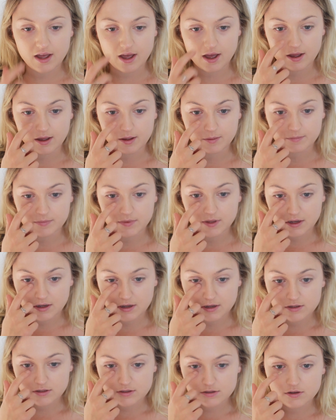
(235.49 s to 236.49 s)
Um,
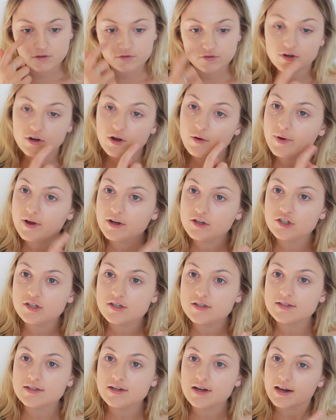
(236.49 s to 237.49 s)
so if you know one,
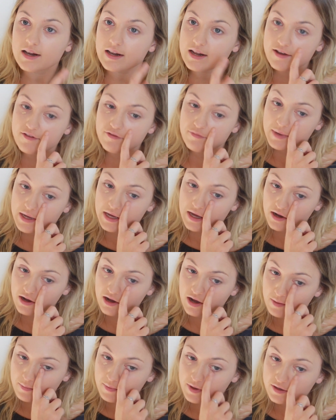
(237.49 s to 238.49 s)
just leave me a
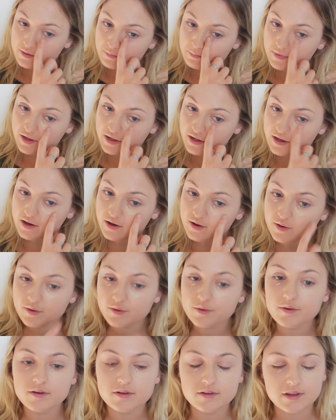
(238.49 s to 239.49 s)
comment
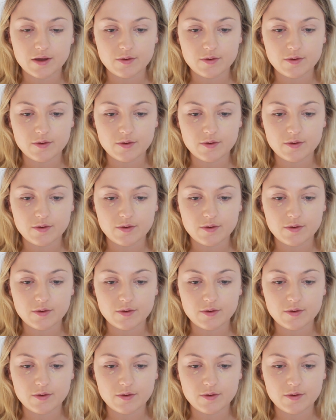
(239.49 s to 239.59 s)
below.